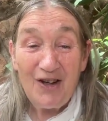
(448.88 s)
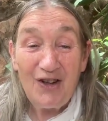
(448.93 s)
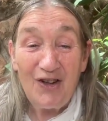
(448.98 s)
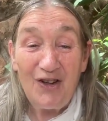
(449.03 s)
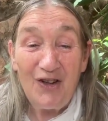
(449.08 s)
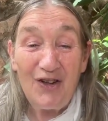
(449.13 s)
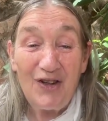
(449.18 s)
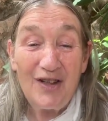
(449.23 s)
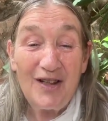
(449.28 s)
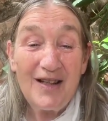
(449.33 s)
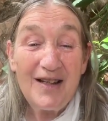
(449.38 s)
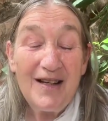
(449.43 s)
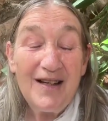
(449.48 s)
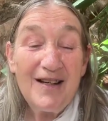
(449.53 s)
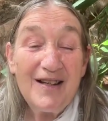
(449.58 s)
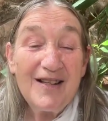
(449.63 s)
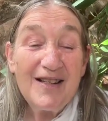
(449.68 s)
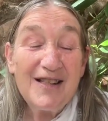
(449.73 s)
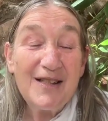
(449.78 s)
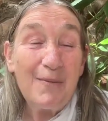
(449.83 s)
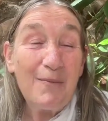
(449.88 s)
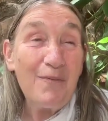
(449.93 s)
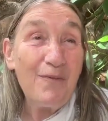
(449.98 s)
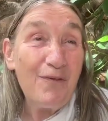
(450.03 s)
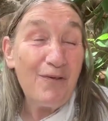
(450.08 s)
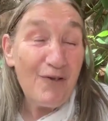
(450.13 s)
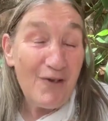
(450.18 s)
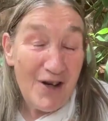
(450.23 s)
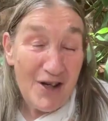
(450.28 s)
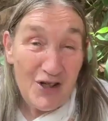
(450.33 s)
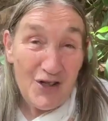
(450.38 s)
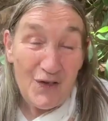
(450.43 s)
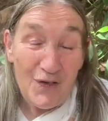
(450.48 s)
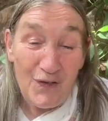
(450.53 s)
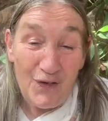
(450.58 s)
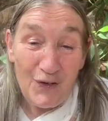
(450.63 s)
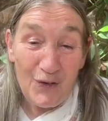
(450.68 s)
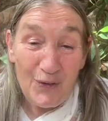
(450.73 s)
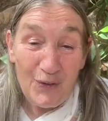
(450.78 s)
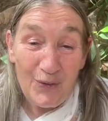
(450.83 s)
cook some fresh
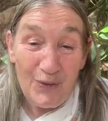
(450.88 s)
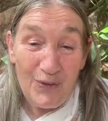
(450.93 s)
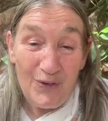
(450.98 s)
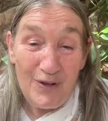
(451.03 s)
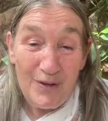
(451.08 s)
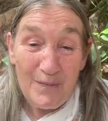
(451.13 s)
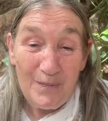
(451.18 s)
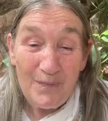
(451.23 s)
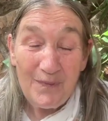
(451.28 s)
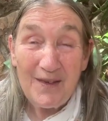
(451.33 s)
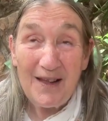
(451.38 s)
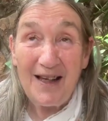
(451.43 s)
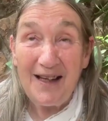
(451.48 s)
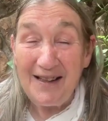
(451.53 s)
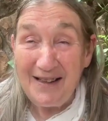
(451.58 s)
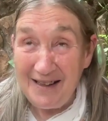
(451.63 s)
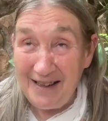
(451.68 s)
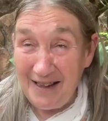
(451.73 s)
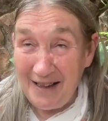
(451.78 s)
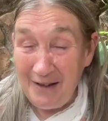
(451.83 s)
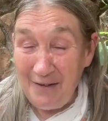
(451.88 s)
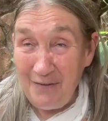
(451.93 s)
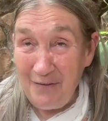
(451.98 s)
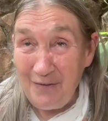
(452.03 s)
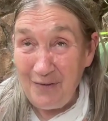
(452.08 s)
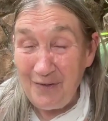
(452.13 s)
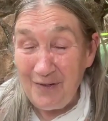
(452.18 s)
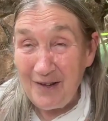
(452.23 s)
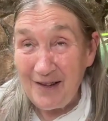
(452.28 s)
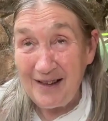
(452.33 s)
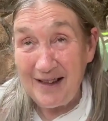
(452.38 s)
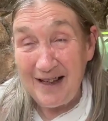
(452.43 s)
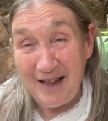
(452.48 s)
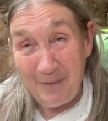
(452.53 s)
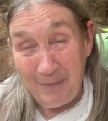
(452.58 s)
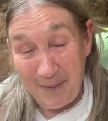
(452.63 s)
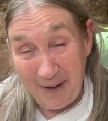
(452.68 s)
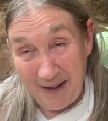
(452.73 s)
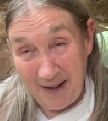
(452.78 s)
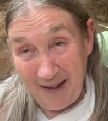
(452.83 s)
food, and if,
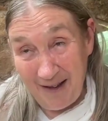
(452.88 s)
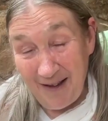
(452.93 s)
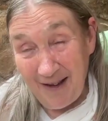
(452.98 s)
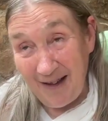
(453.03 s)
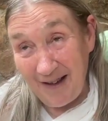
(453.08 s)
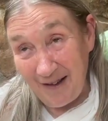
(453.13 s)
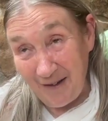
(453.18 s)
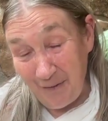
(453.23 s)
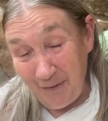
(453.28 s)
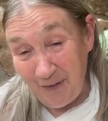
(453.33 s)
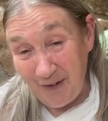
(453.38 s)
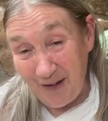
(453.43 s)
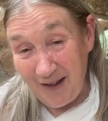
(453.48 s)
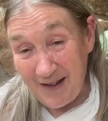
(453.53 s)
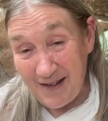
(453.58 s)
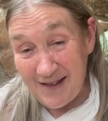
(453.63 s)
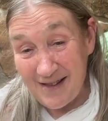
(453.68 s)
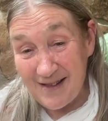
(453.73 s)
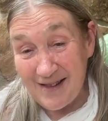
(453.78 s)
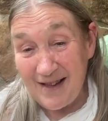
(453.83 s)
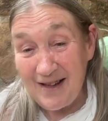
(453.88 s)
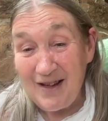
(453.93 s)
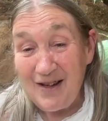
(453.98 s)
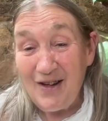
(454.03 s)
like me, I confess,